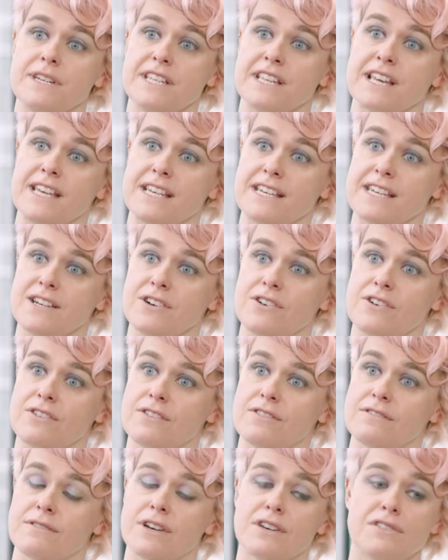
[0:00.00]
be taking
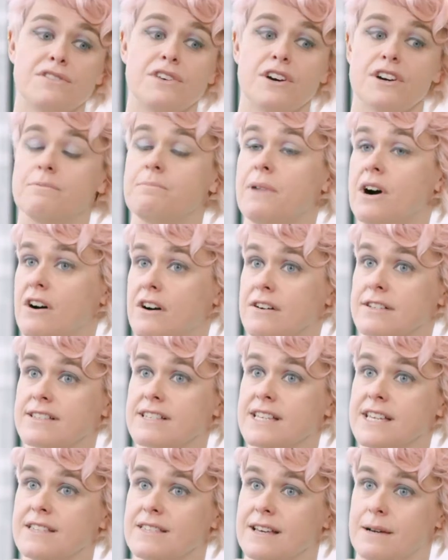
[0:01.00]
on a third
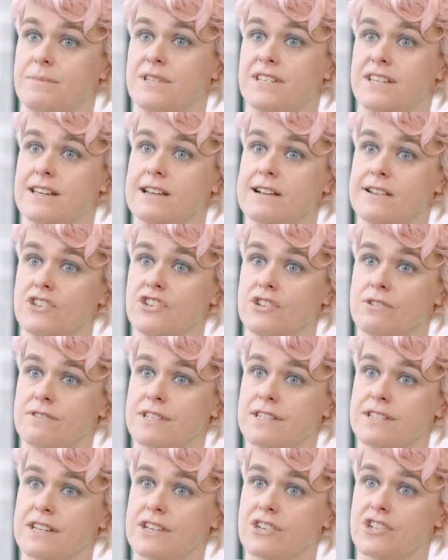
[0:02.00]
party in that particular
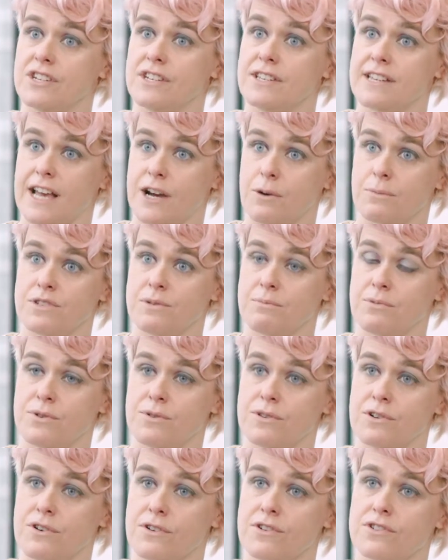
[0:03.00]
jurisdiction to help
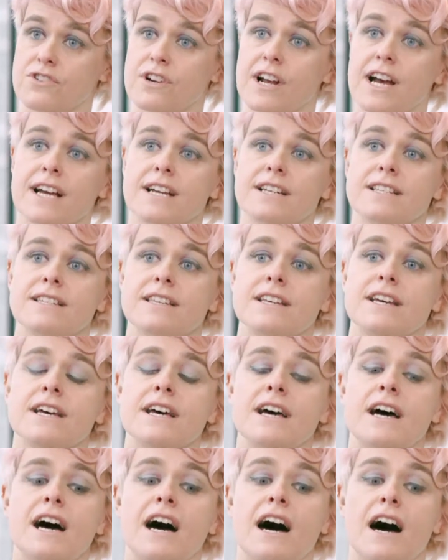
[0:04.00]
support the contract,
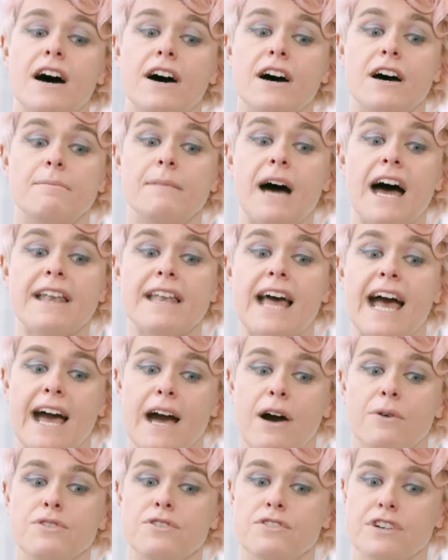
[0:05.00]
and
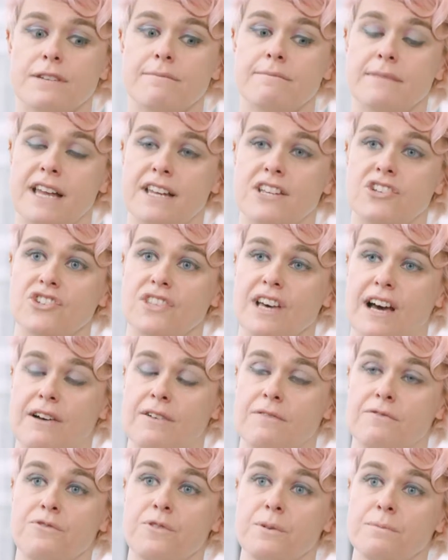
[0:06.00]
how you're going to manage
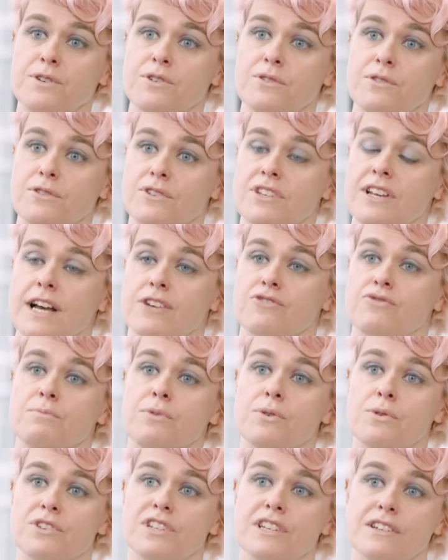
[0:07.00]
that from your tax
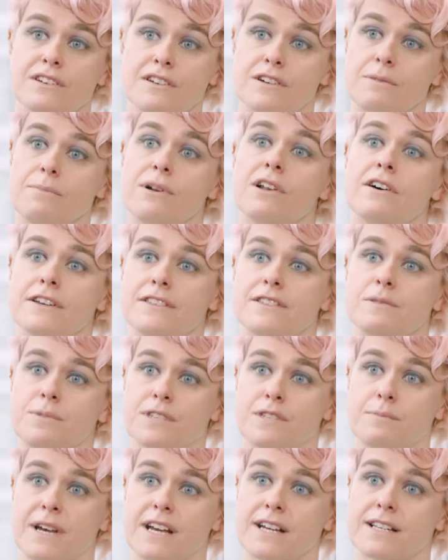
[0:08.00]
reporting and compliance
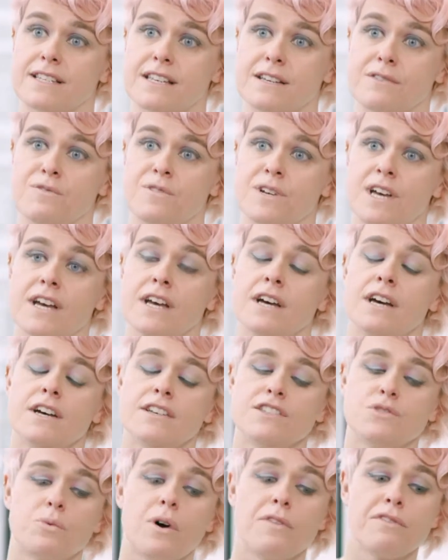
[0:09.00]
perspective.
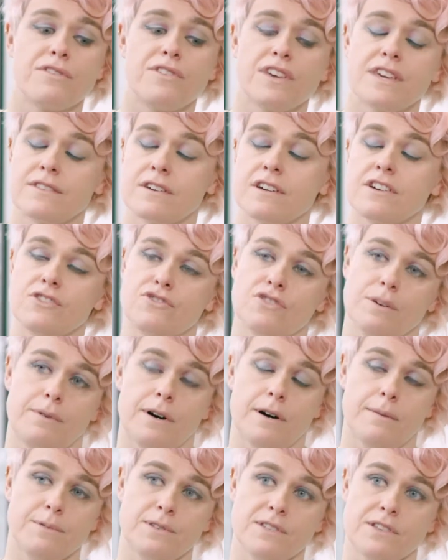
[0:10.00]
So one thing that can trip
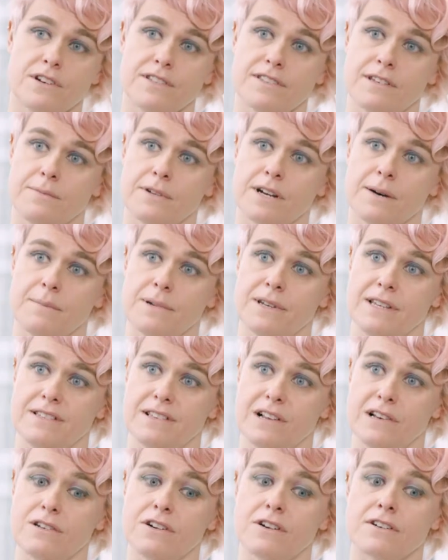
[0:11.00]
up startup
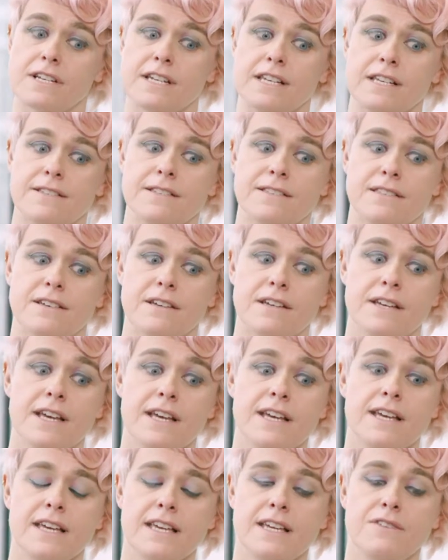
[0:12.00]
companies a lot is that
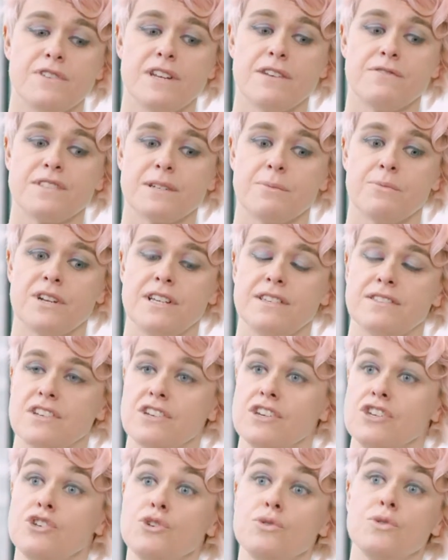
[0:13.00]
even if someone is
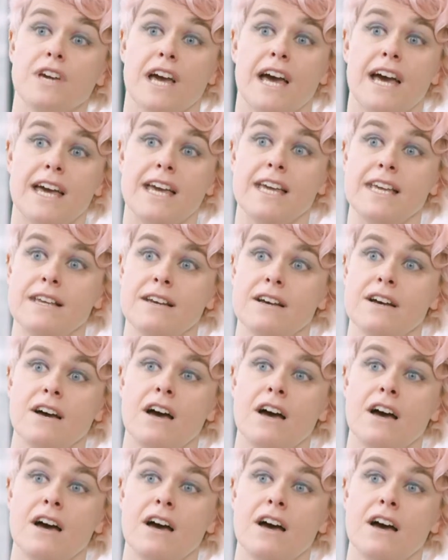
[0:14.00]
a UK